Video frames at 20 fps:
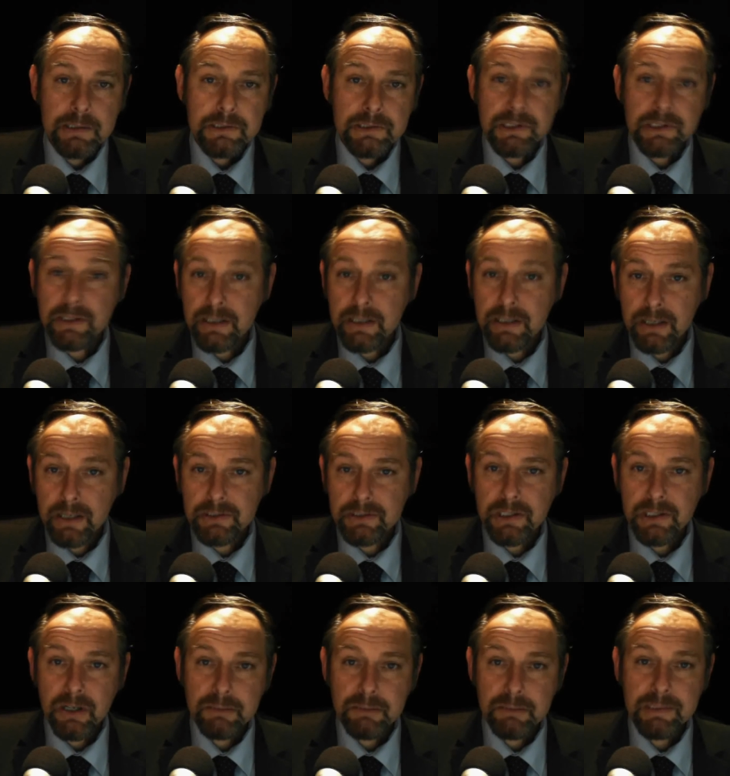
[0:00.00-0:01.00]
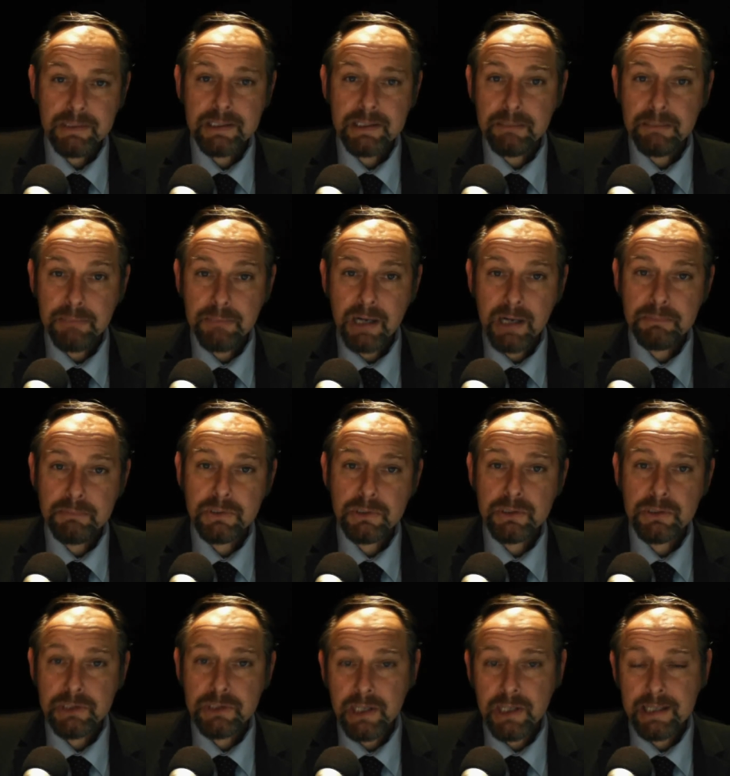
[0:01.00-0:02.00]
So that those economies can buy
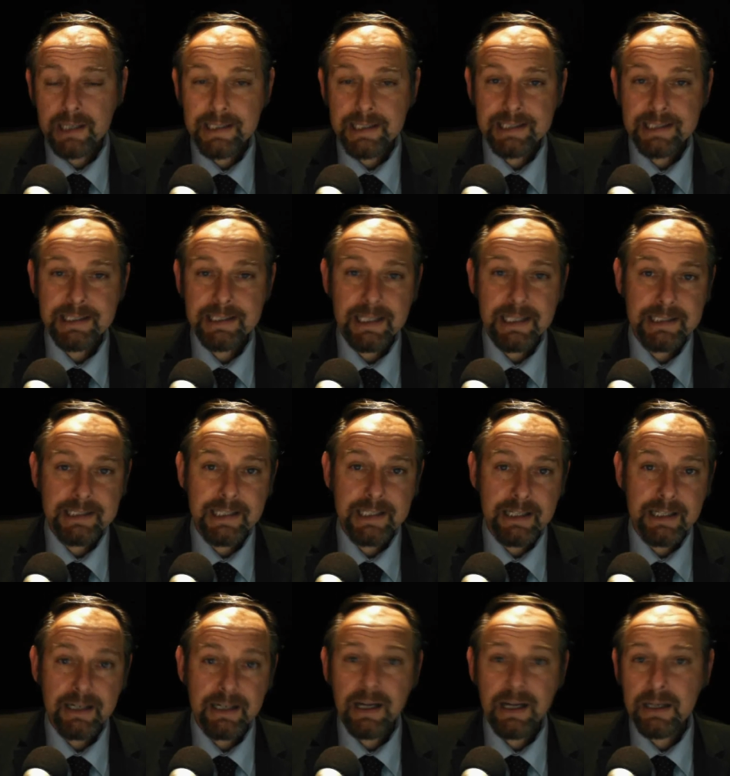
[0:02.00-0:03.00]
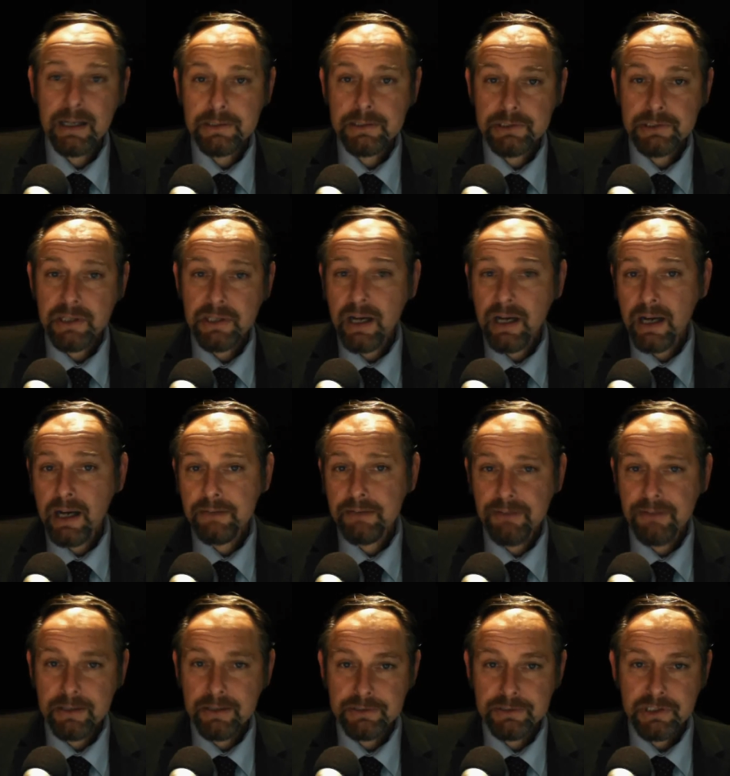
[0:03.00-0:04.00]
more Chinese and Indian clothes,
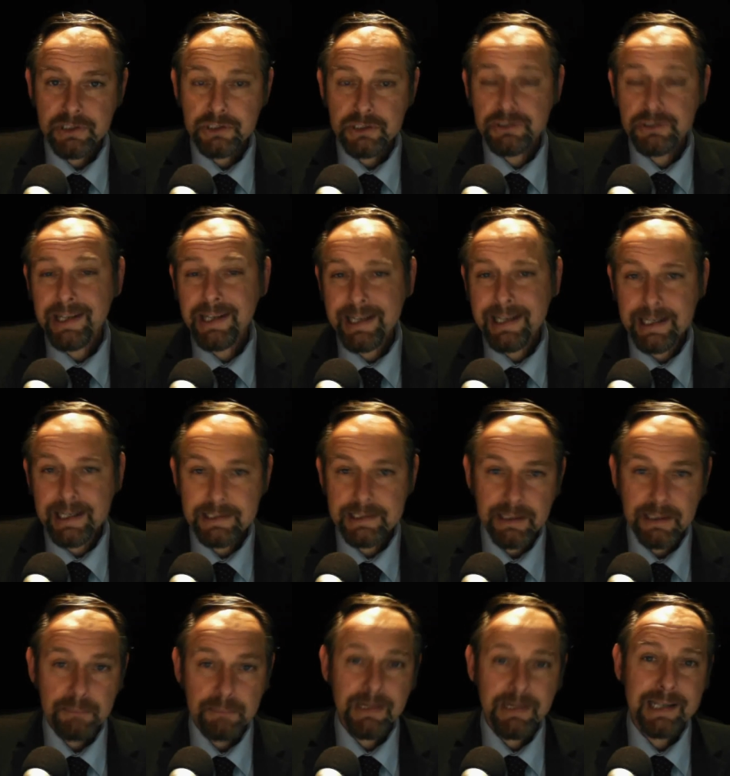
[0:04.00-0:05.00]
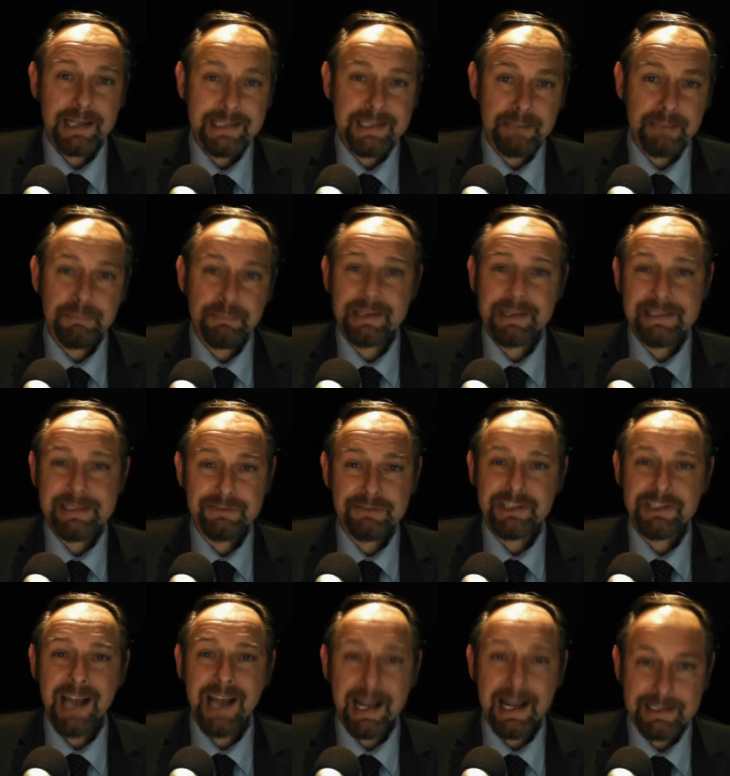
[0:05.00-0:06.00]
iPhones, trinkets, plastic bits of
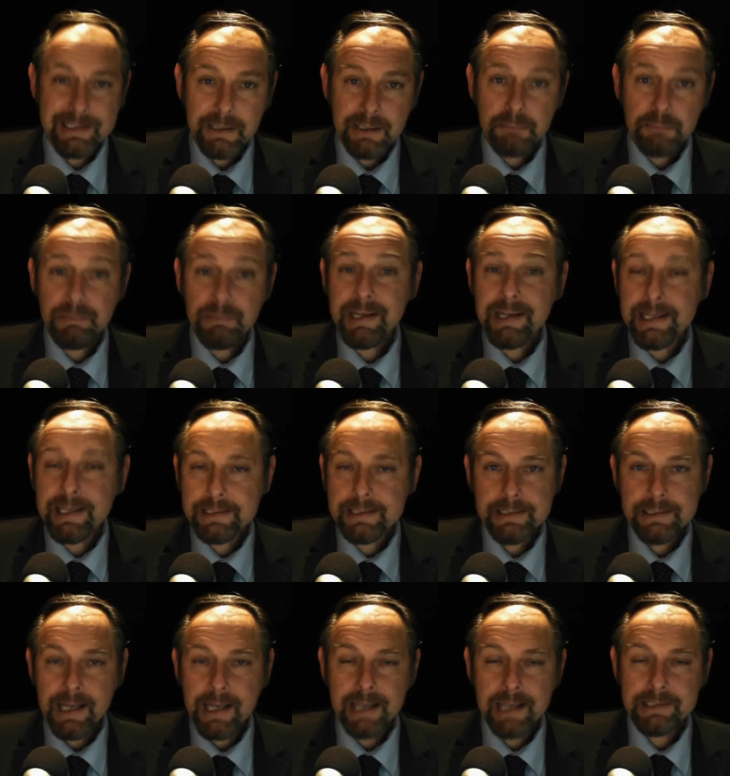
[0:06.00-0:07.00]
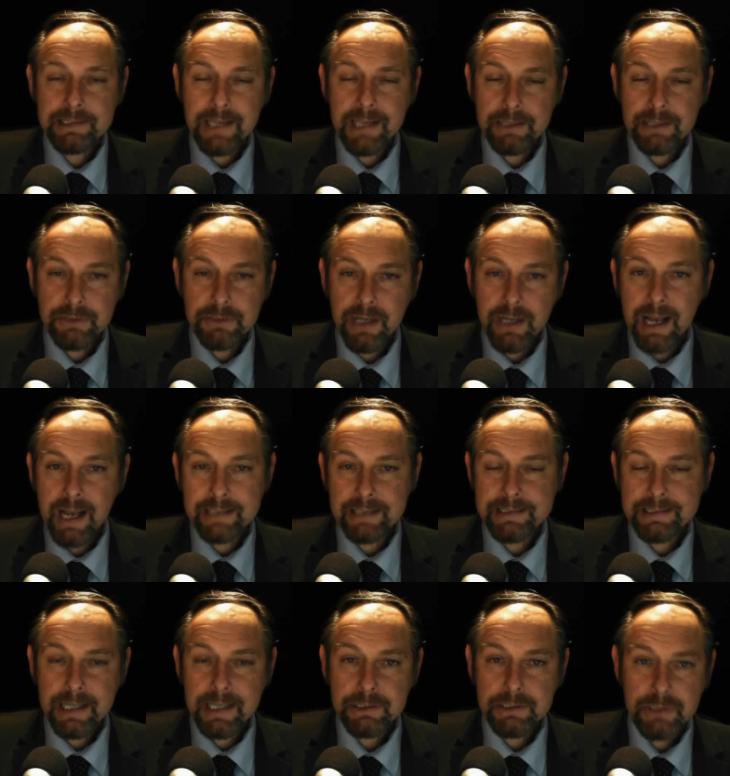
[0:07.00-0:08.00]
tat, beads, et cetera, et
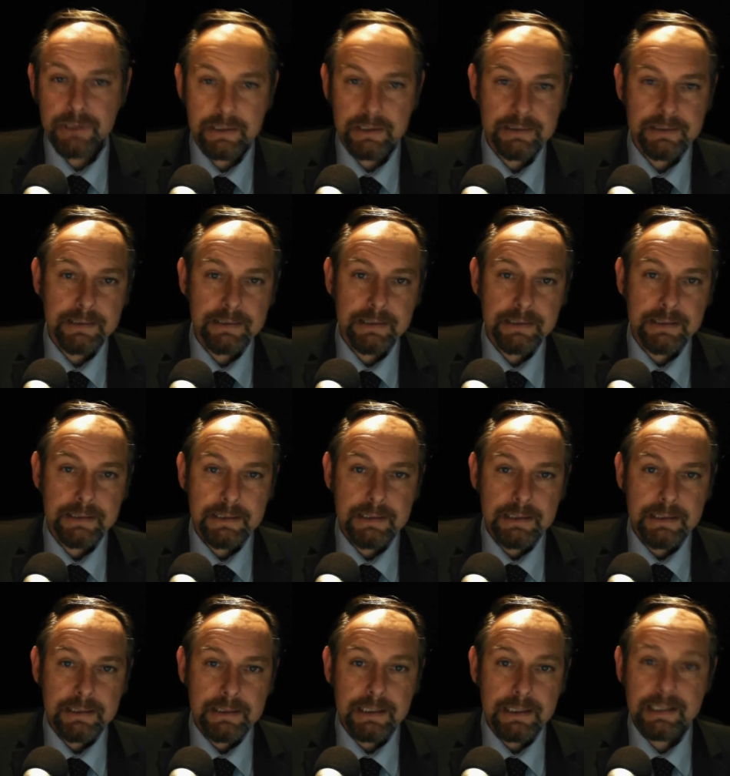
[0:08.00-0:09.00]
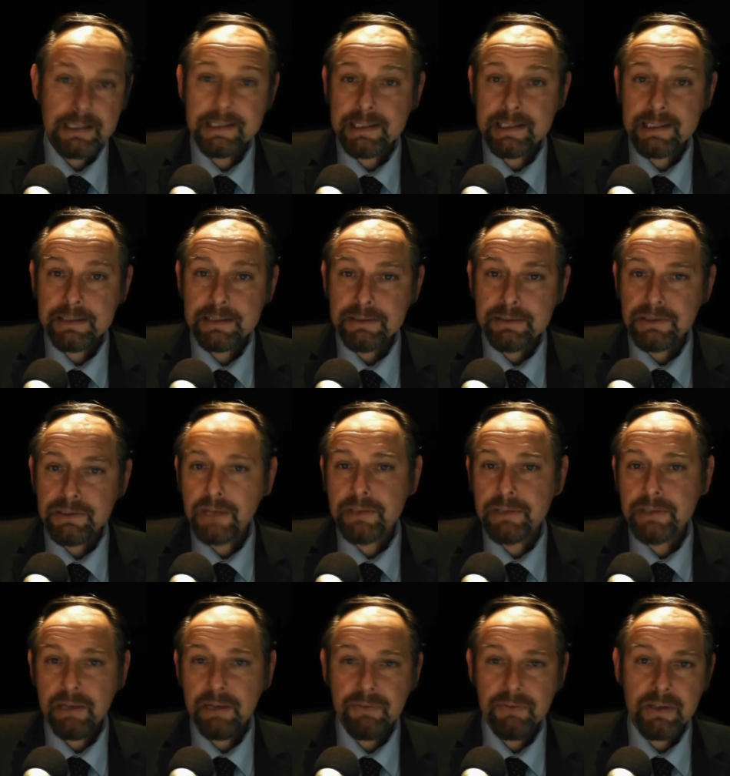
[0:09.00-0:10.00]
cetera. Now, this is no
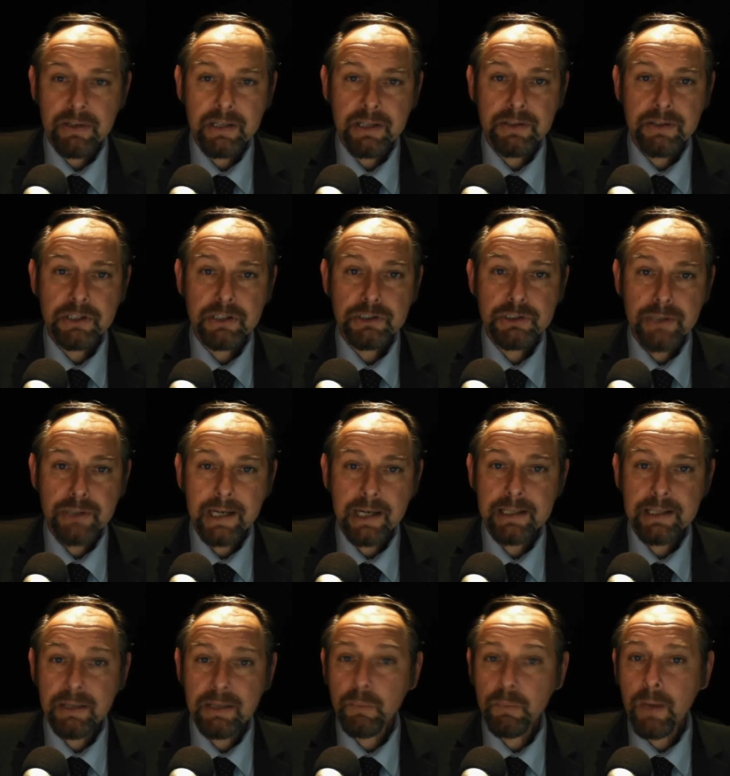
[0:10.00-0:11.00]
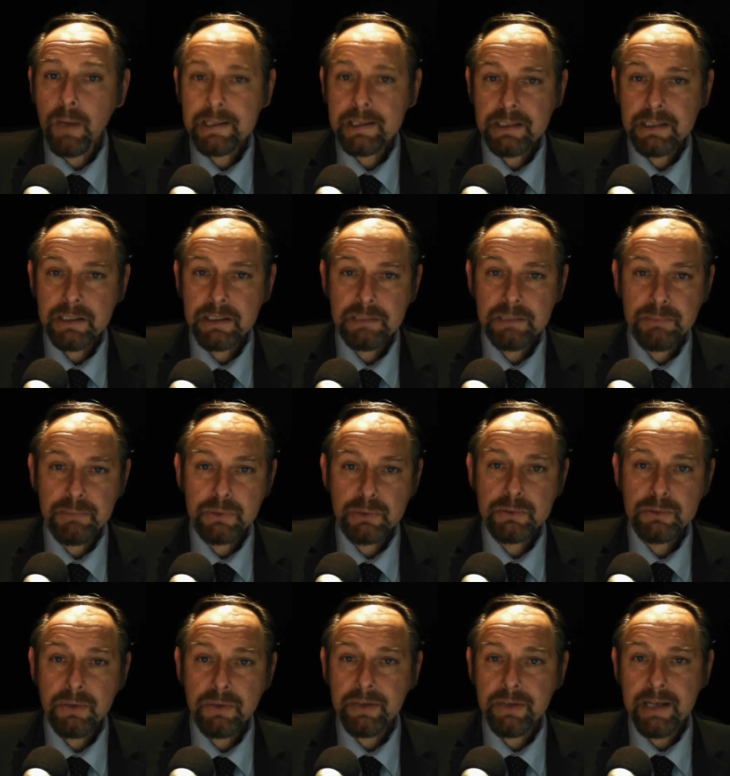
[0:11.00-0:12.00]
different than the trick that Westerners
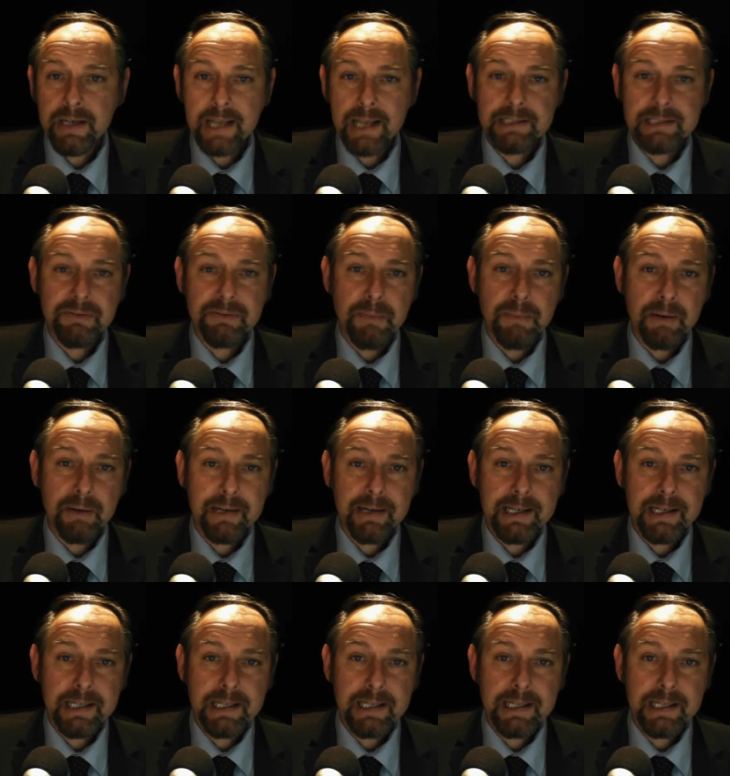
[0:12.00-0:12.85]
pulled on the Native American